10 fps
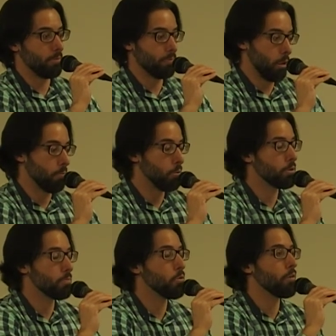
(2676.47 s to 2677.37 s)
our
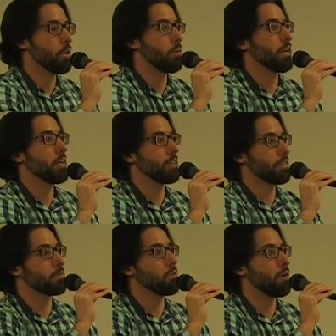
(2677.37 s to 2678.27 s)
boots moving, and we got to get
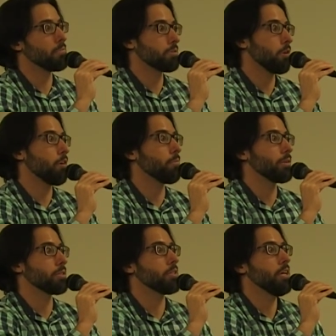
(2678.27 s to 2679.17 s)
this problem solved because